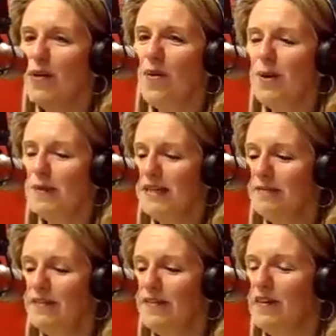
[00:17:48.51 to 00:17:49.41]
I
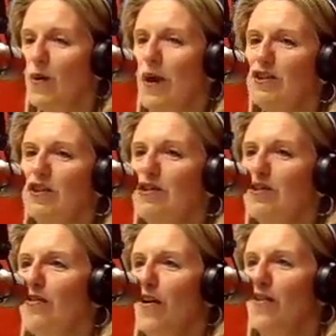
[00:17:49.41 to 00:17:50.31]
mean, the questions
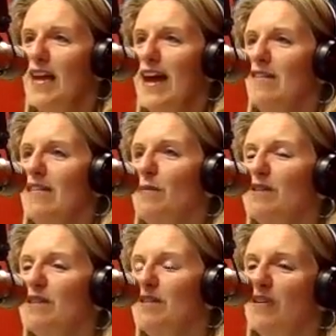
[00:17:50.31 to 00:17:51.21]
are there, and that
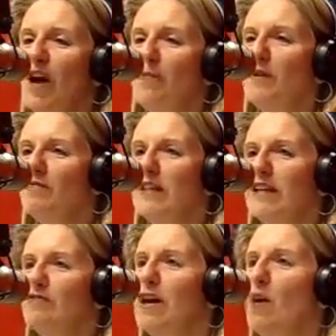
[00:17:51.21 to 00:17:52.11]
was, a couple of really
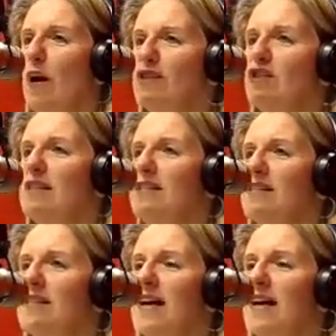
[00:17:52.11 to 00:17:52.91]
great questions.